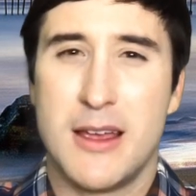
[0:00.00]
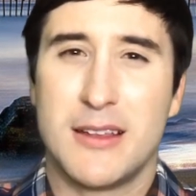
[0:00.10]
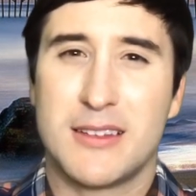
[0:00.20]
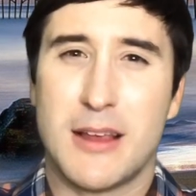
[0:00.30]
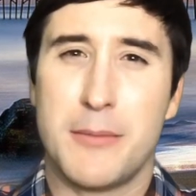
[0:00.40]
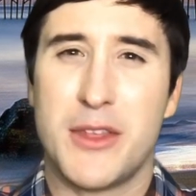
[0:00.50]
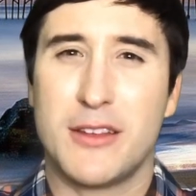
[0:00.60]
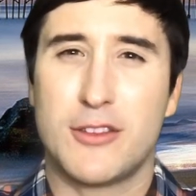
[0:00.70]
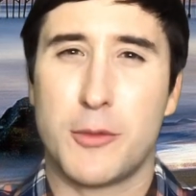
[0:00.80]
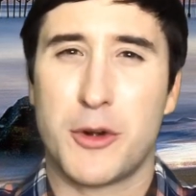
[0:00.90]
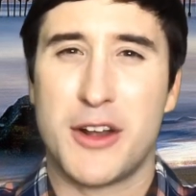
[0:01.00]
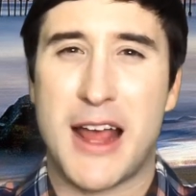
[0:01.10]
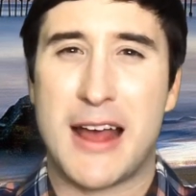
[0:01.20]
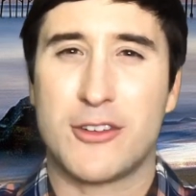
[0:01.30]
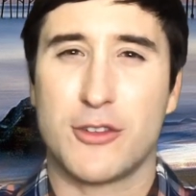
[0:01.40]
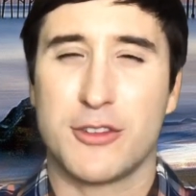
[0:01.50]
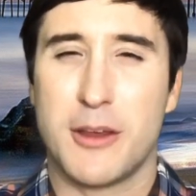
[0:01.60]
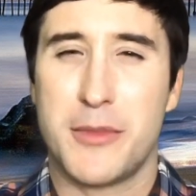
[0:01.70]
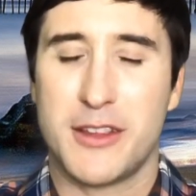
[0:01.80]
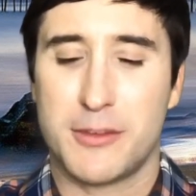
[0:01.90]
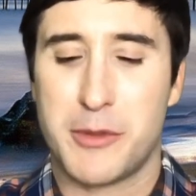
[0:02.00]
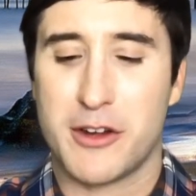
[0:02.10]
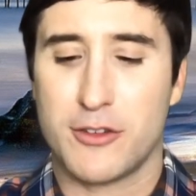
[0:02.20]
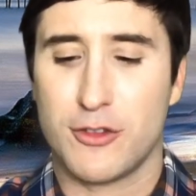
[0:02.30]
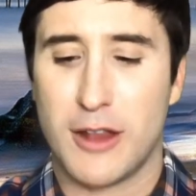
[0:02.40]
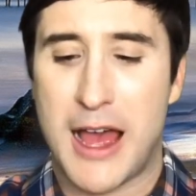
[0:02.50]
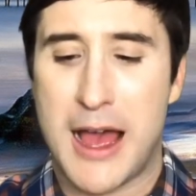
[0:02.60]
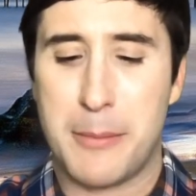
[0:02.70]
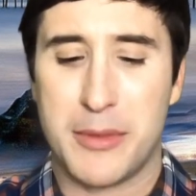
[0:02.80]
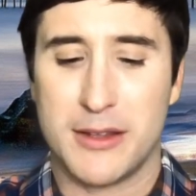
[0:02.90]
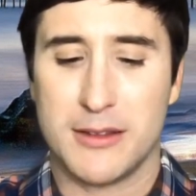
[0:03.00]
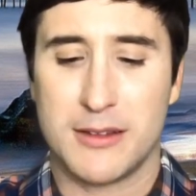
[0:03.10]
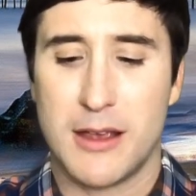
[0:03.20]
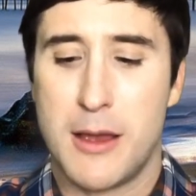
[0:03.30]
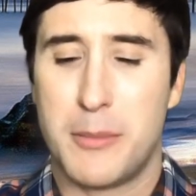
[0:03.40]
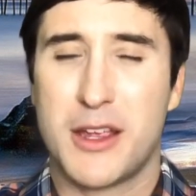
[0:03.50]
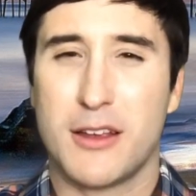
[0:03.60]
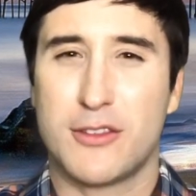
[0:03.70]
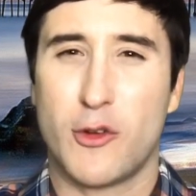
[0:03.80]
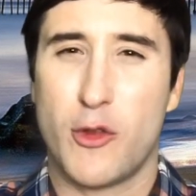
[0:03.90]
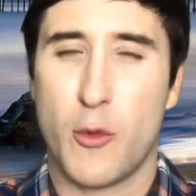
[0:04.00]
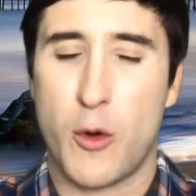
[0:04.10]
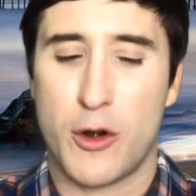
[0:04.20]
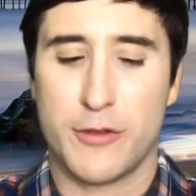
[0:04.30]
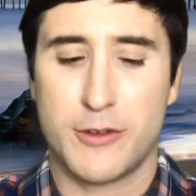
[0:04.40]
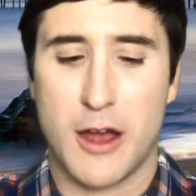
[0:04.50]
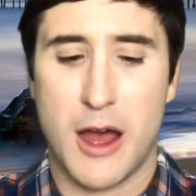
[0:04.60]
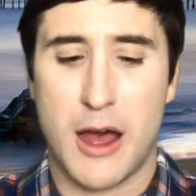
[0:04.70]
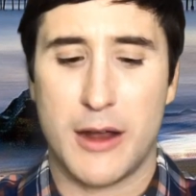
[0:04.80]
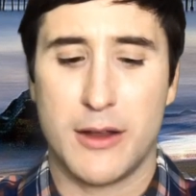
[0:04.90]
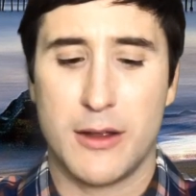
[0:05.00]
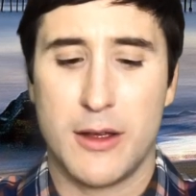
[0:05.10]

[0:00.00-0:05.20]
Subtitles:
Something supernatural, something spiritual happens because they're the Word of God.